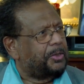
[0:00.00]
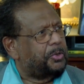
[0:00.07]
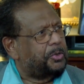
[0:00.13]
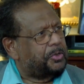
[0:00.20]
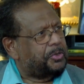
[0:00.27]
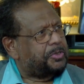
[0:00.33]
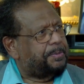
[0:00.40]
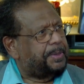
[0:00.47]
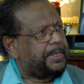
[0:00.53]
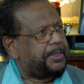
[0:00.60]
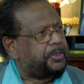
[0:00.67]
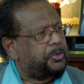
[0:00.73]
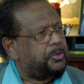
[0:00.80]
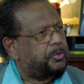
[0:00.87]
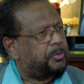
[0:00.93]
Could you
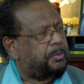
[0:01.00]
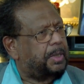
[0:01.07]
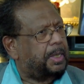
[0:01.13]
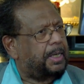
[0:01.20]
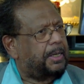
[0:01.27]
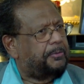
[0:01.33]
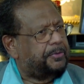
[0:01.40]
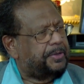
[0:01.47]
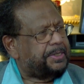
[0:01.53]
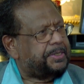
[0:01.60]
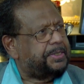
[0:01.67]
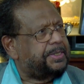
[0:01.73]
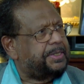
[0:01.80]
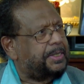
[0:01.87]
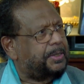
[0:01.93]
speak to
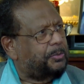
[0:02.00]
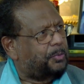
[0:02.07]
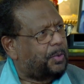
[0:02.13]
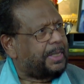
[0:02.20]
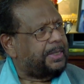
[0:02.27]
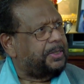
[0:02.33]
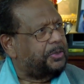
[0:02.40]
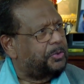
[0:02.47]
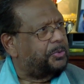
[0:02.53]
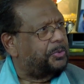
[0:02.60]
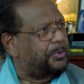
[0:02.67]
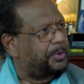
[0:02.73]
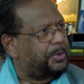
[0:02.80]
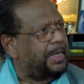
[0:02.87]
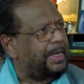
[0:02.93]
first what
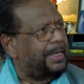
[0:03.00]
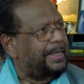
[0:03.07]
you